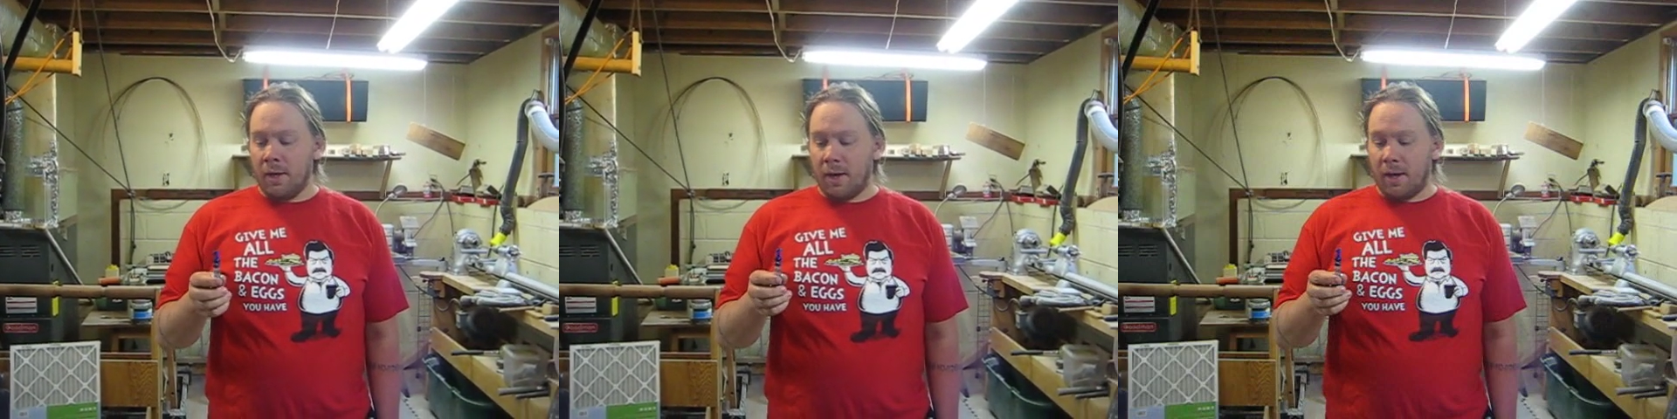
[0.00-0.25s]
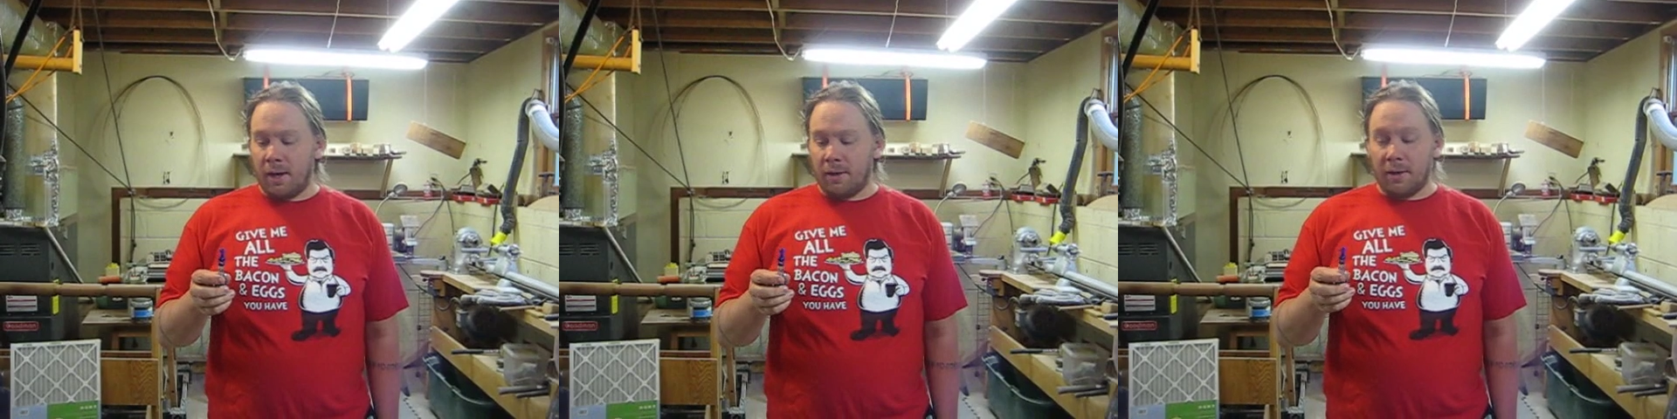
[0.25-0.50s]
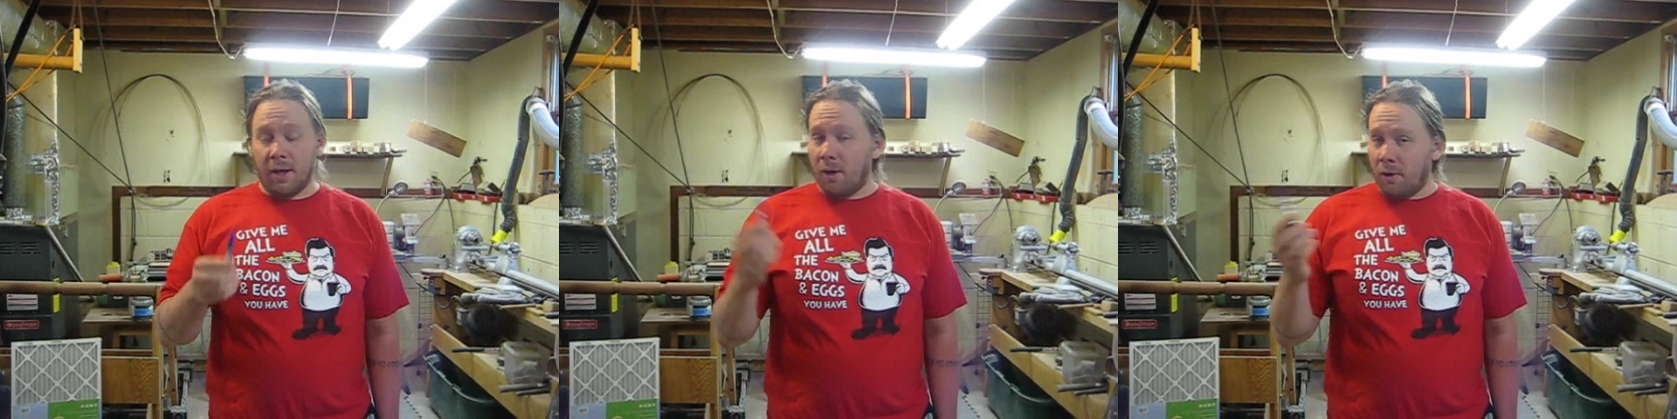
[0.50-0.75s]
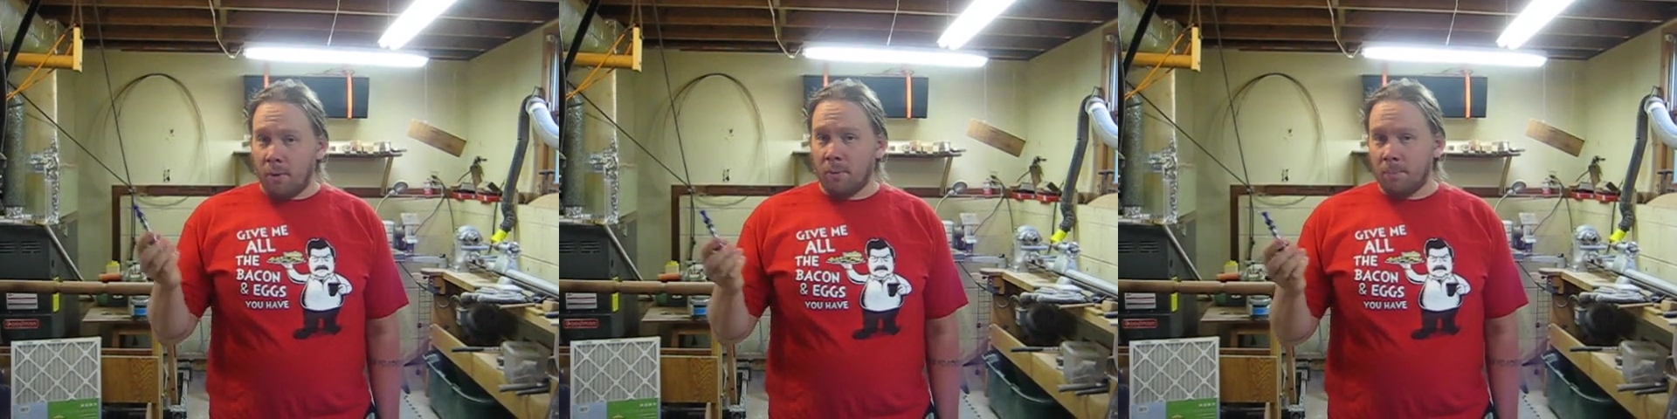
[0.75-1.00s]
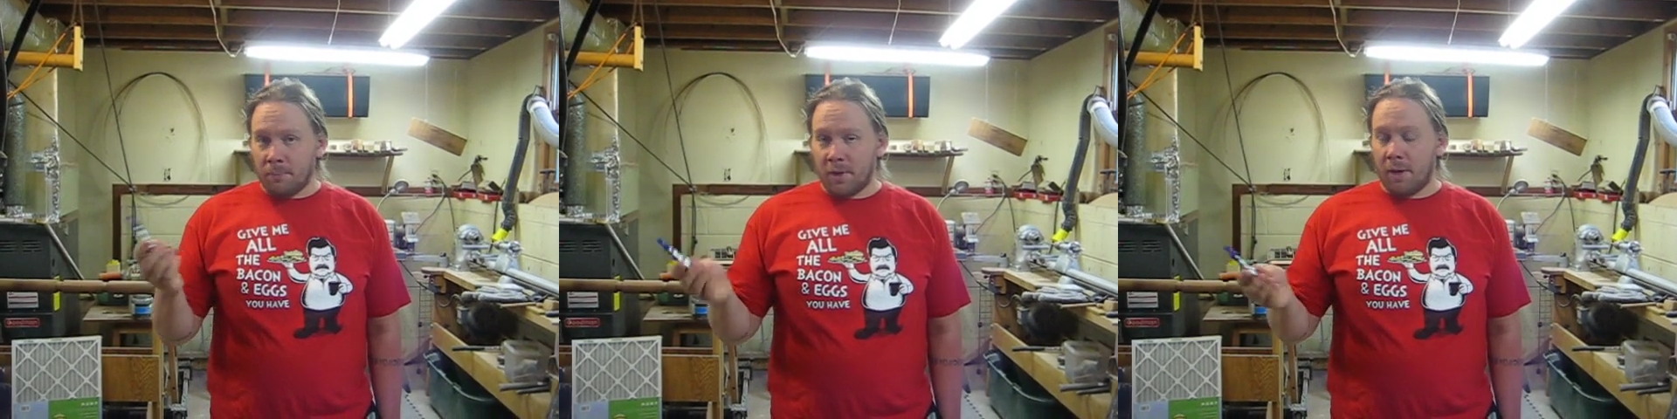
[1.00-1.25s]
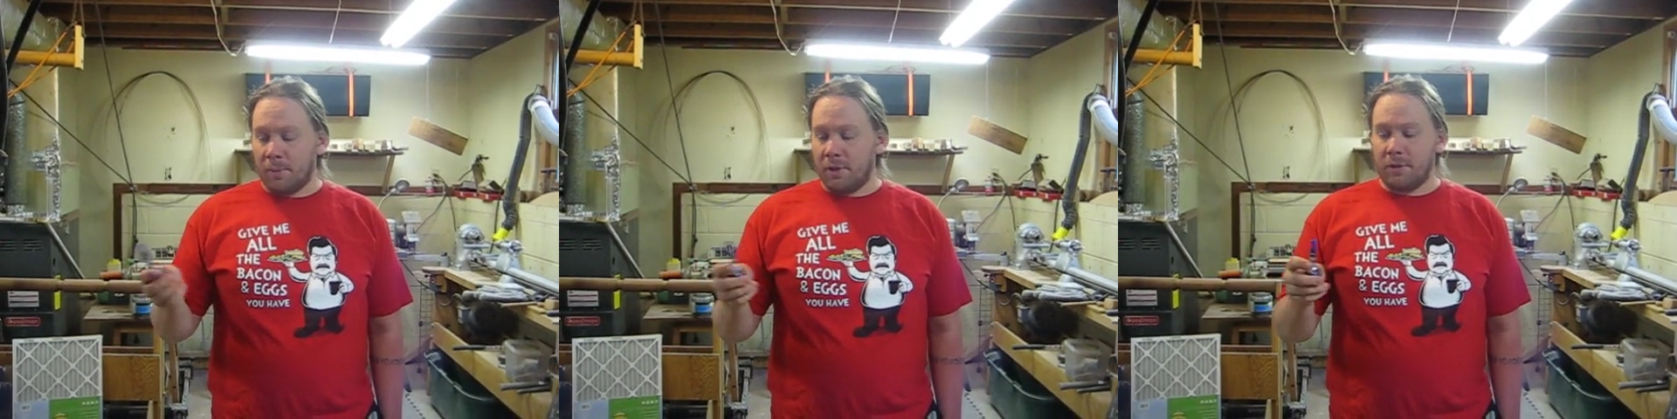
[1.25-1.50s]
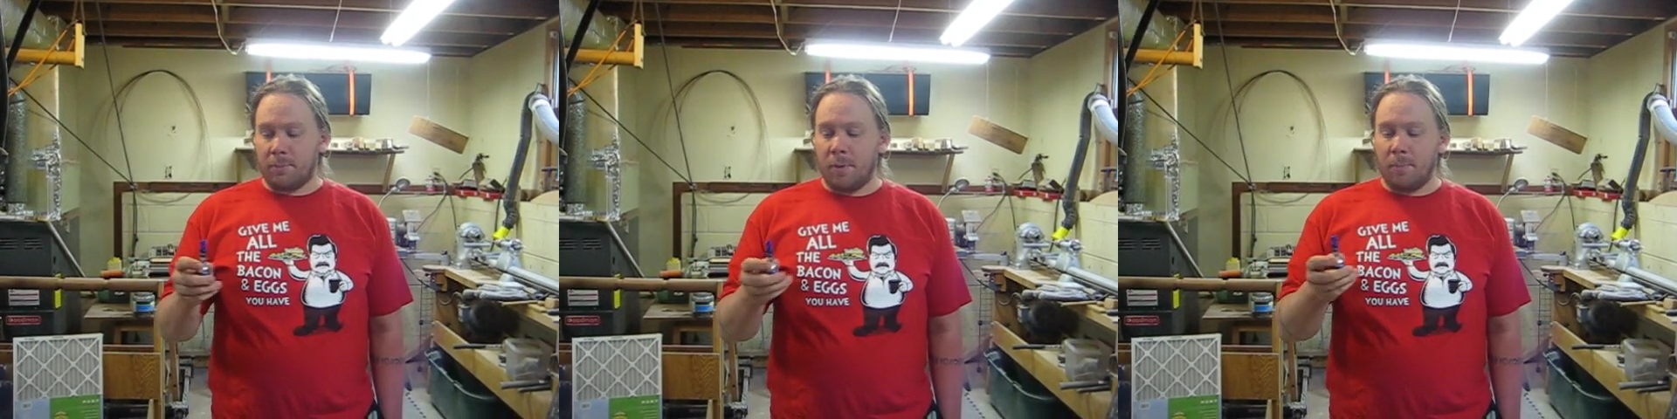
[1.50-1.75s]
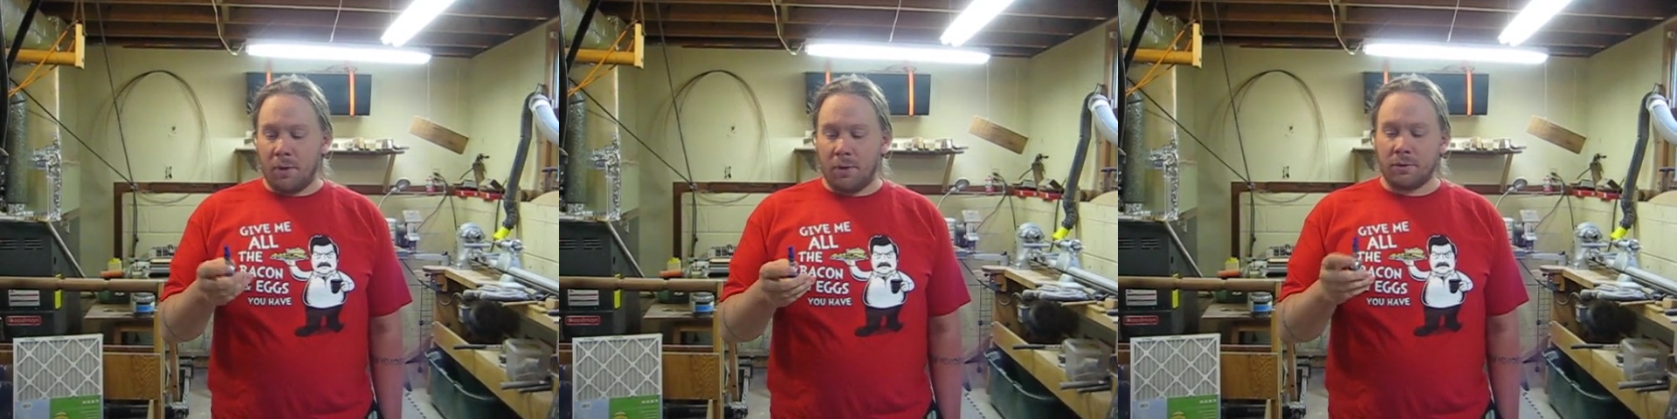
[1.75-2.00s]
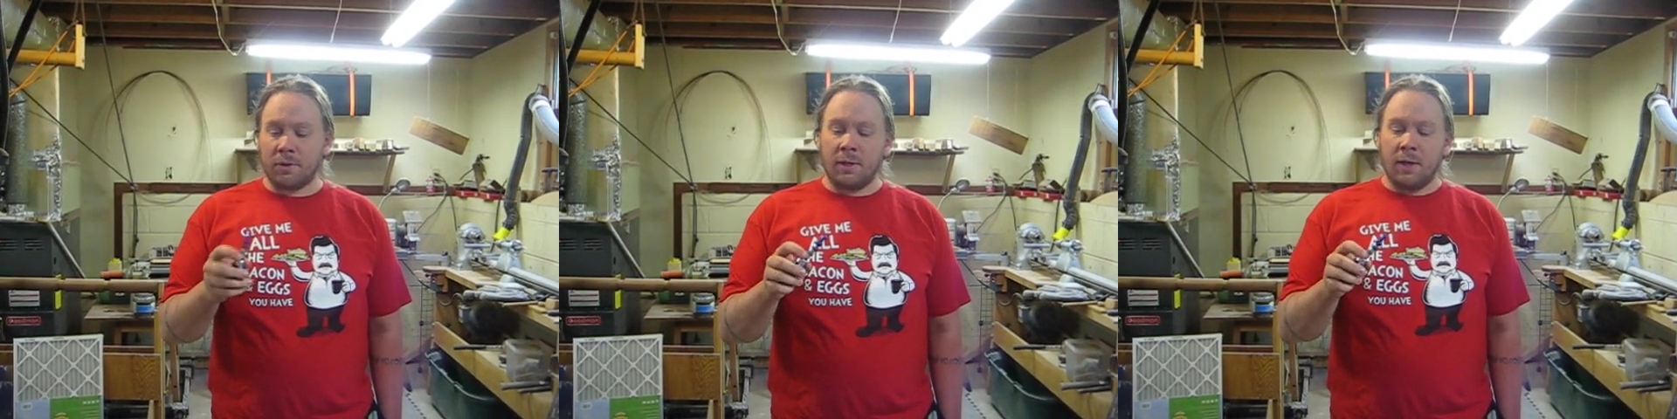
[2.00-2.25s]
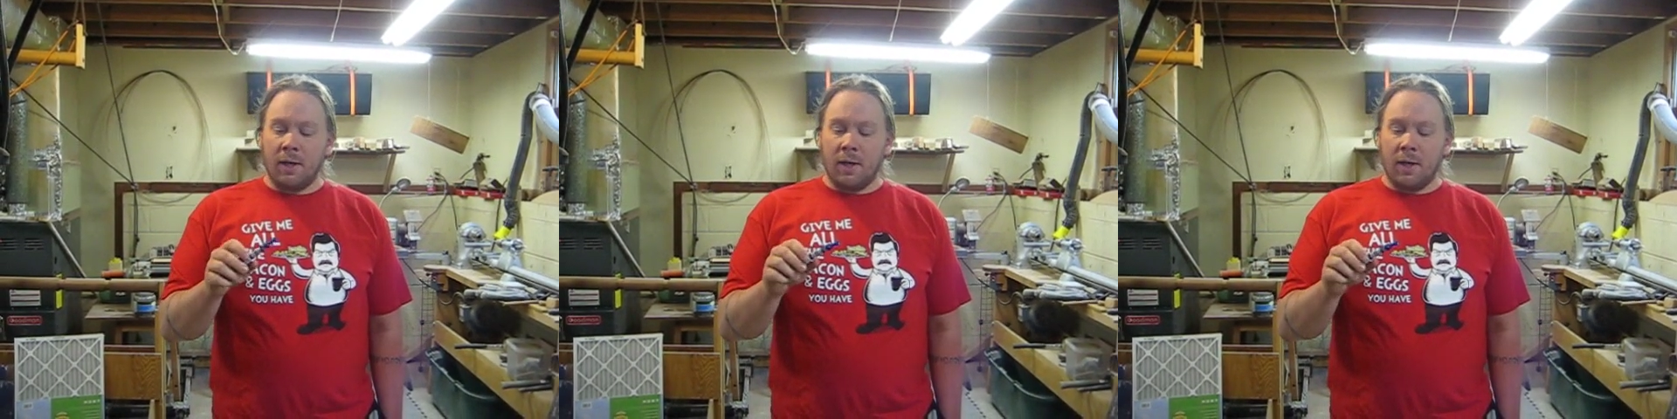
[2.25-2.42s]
Not all companies, but most.